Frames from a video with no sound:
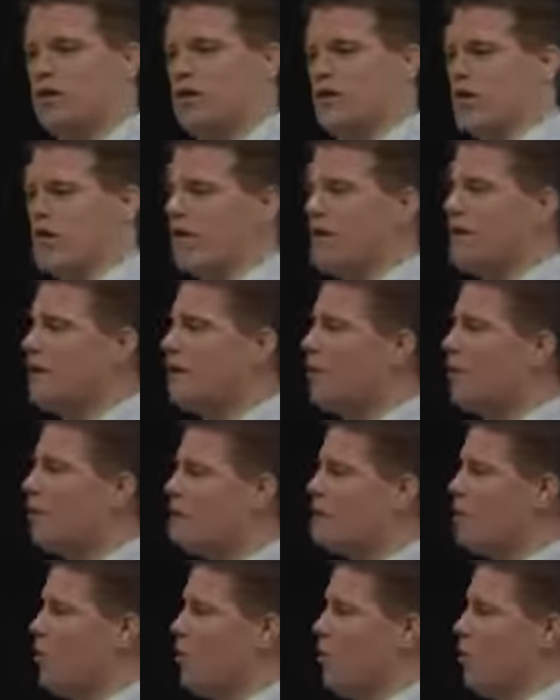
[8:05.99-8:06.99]
thing.
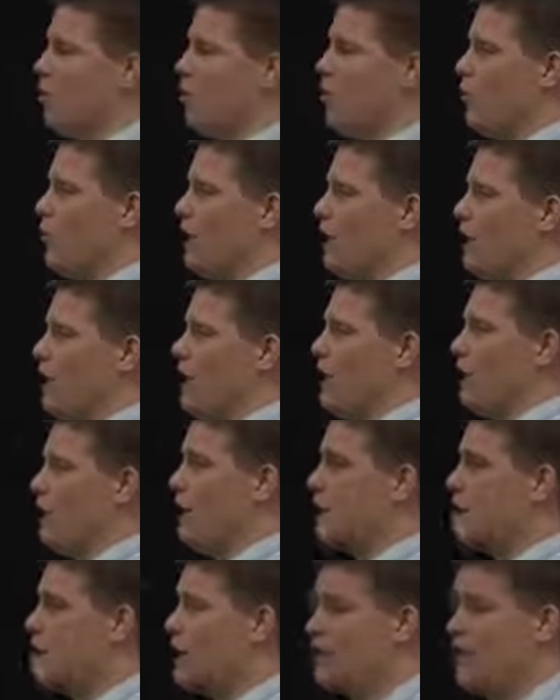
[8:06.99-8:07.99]
So what
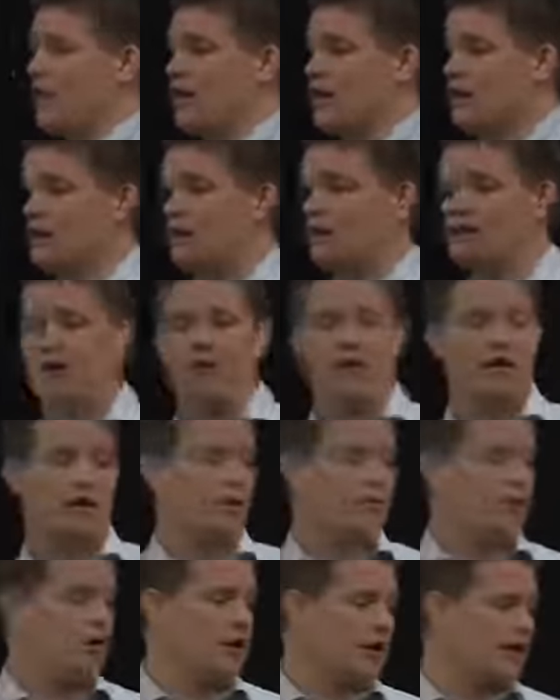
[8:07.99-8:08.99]
I saw Frank Kern do on
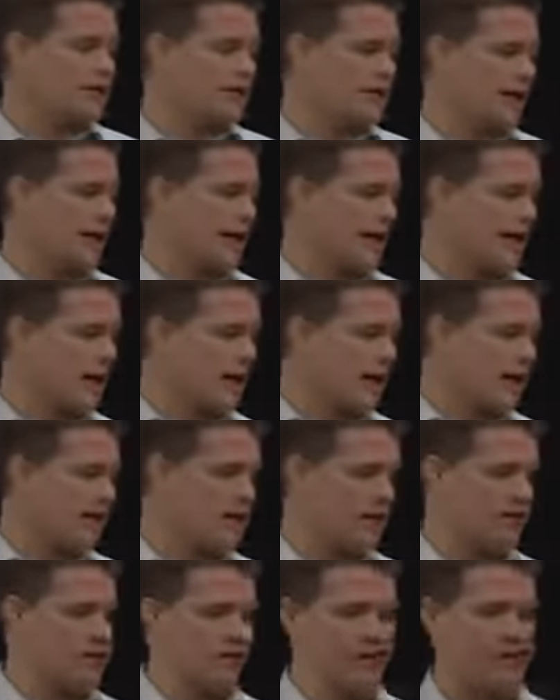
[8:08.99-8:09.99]
the book, and so I kind of
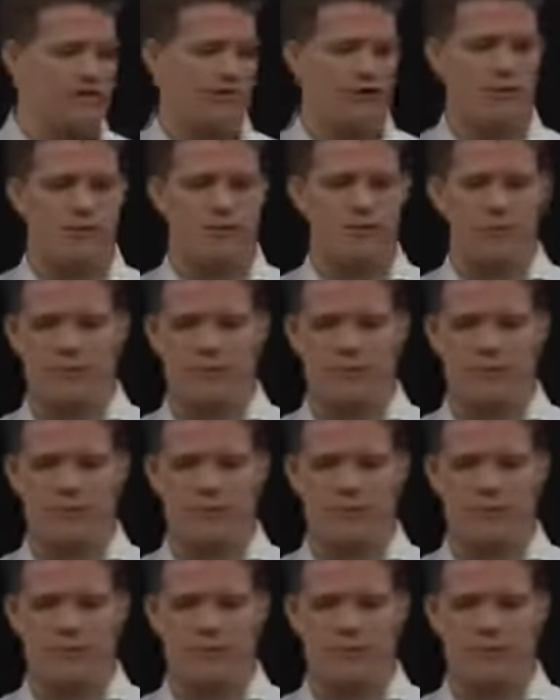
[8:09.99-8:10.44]
copied it